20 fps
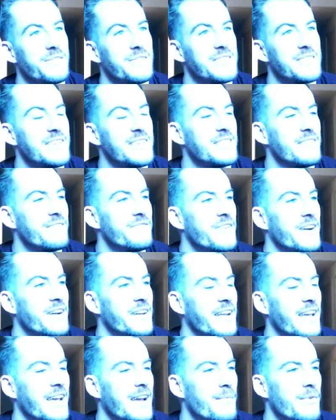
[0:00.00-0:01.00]
you just hit the
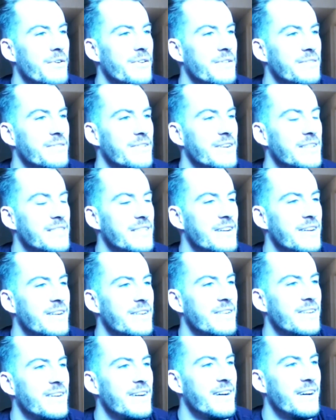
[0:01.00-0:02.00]
fucking hammer right
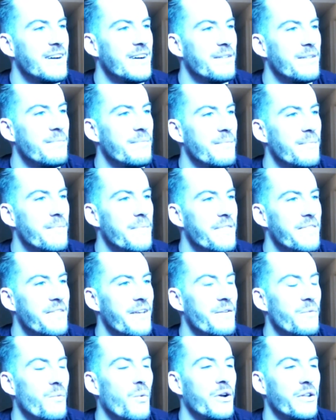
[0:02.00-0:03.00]
there. Um,
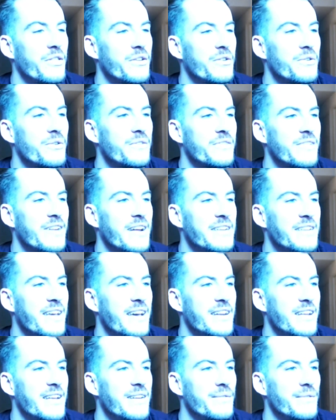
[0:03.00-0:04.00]
one of the girls that I
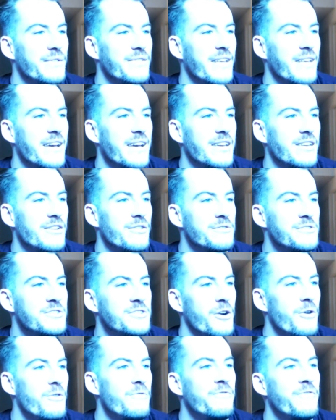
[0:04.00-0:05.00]
dated was like, "You're
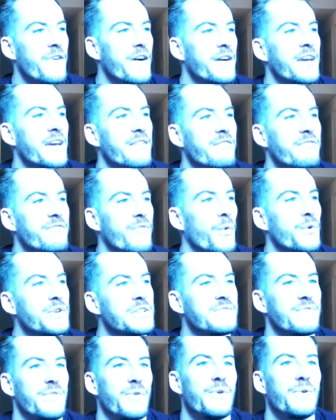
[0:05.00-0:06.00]
so fucking
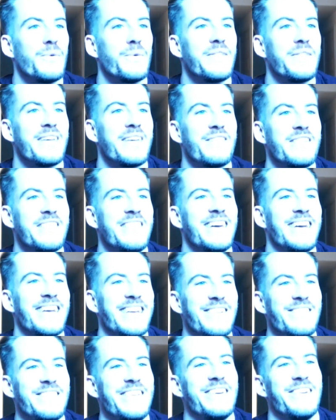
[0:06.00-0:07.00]
forceful with everything
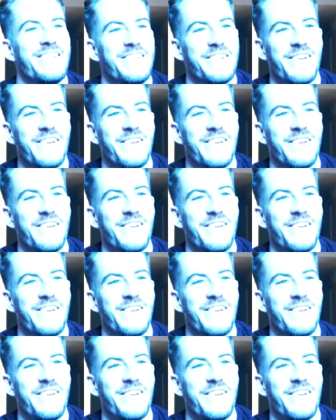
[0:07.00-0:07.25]
you do."